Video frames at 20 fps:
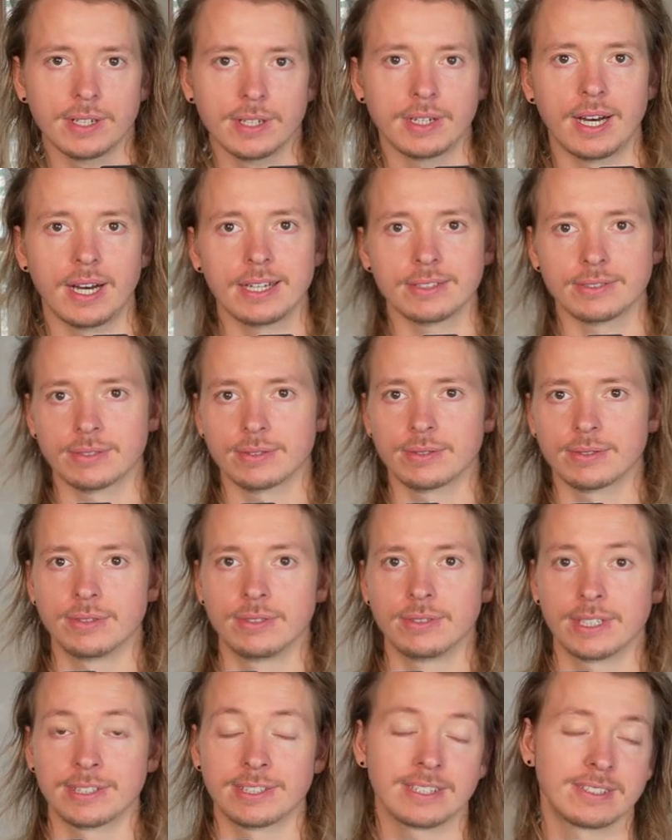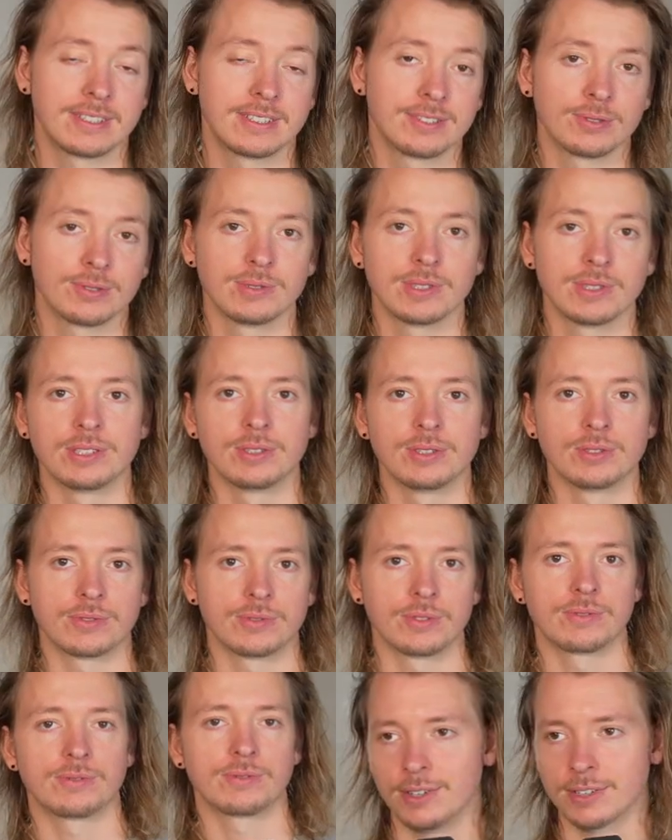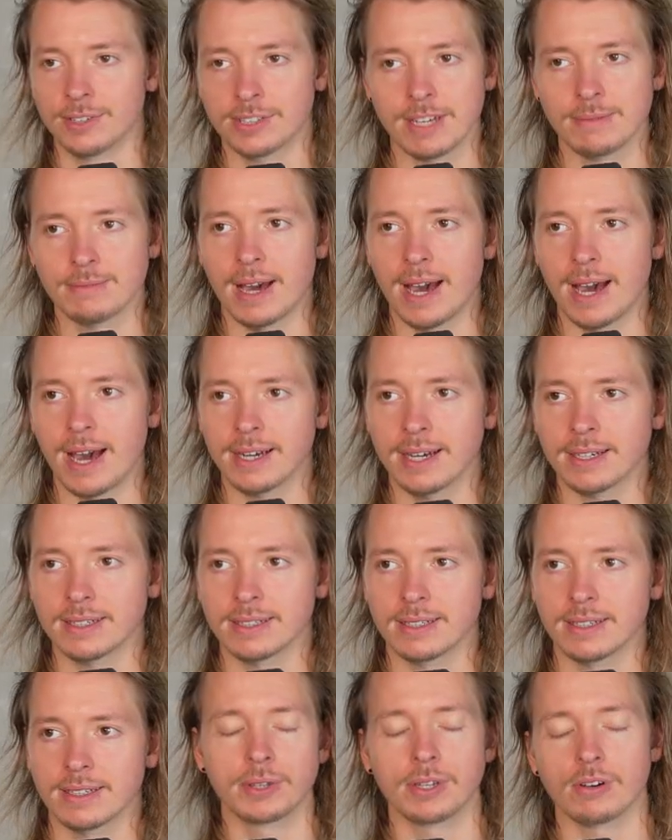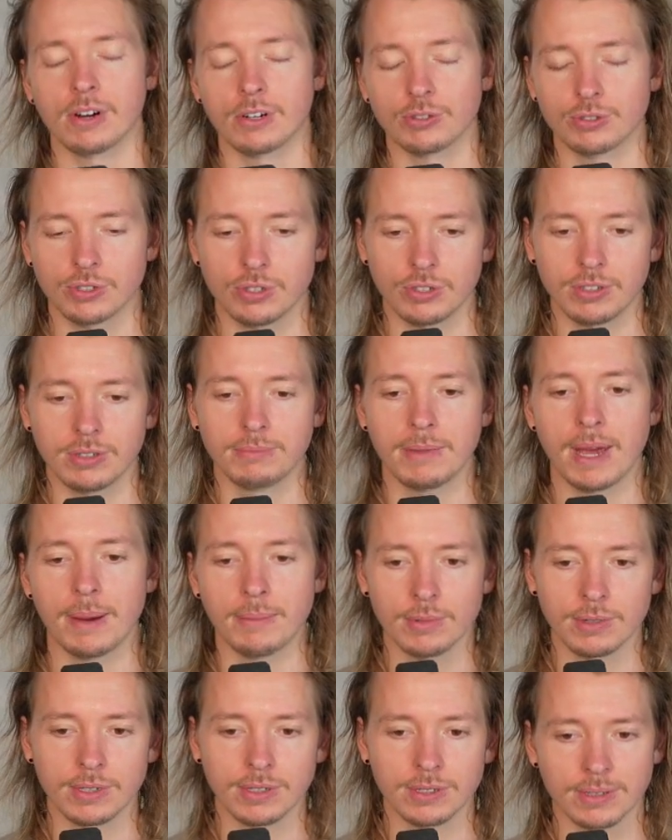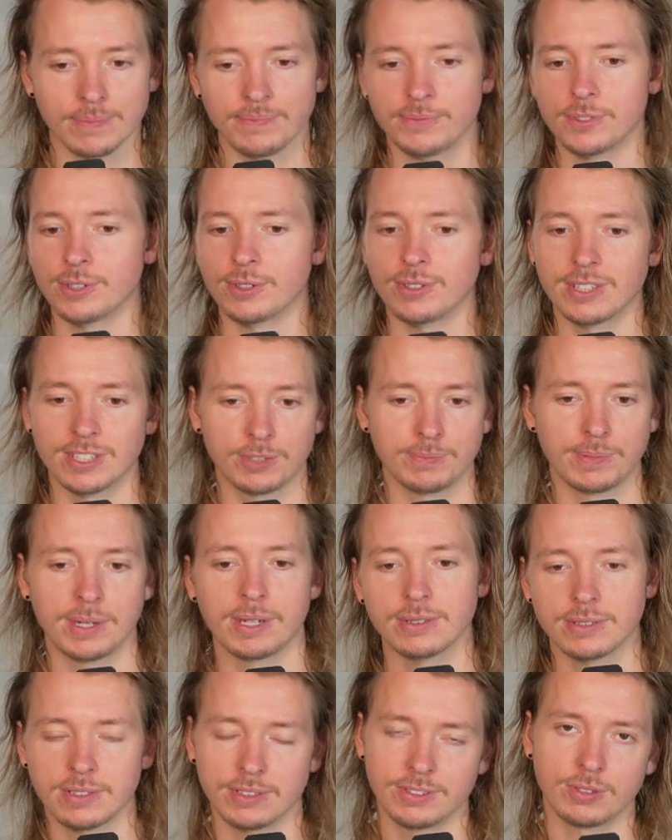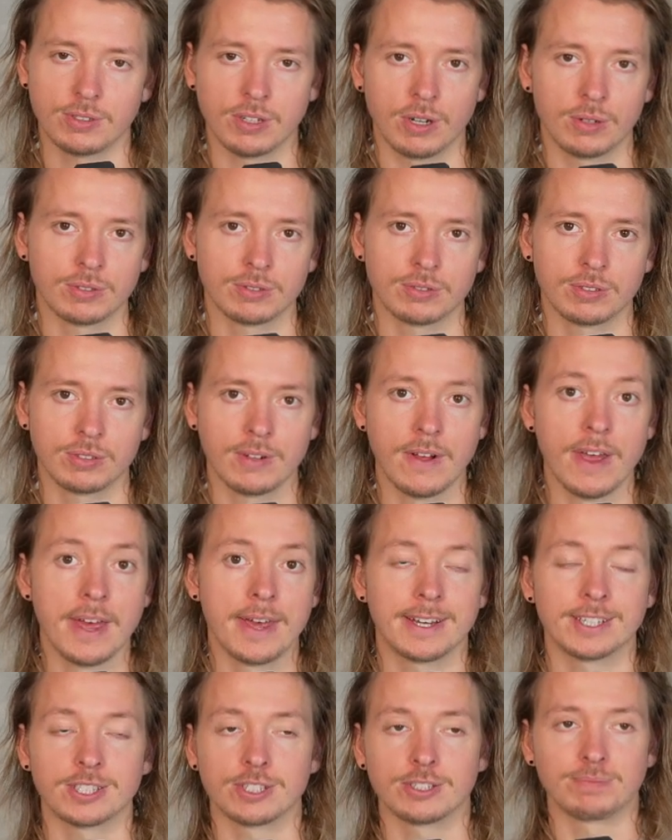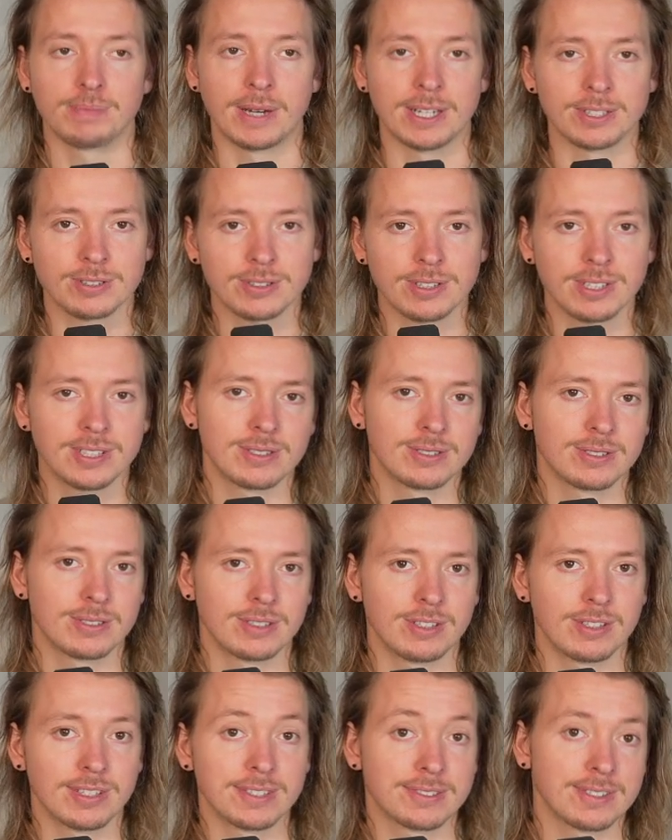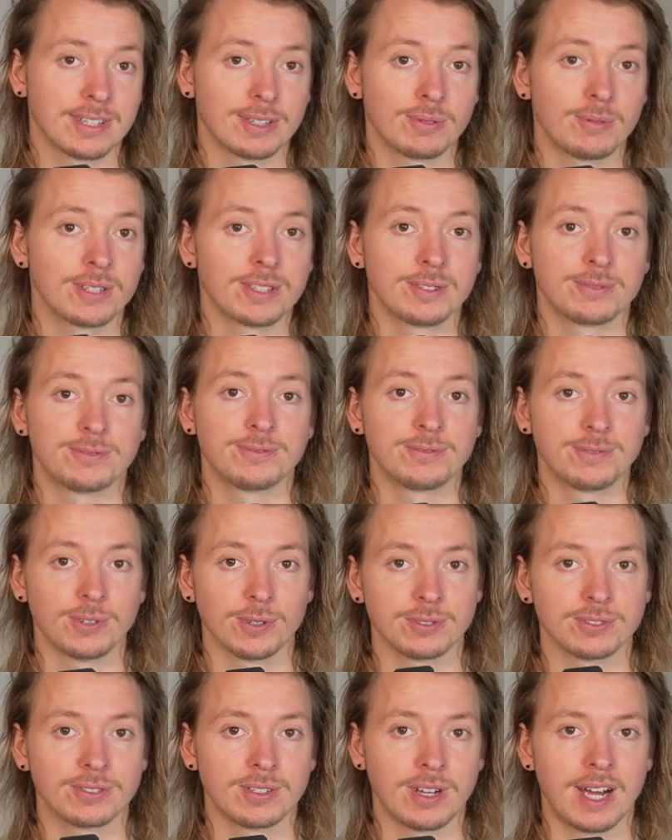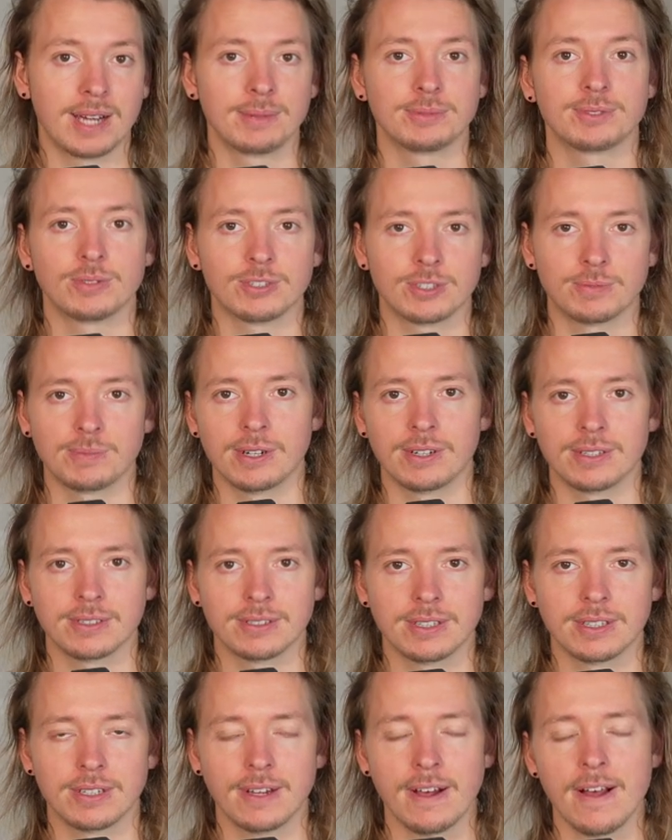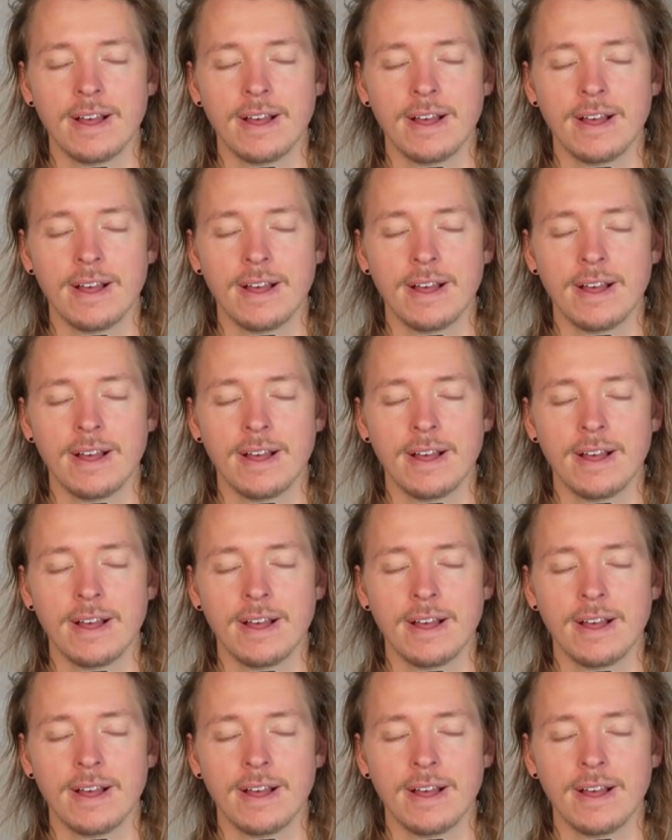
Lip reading: on high school. I think these are really useful. Looking back, there are certain memories, certain experiences you go through, especially considering it's like one of the first times you experience it,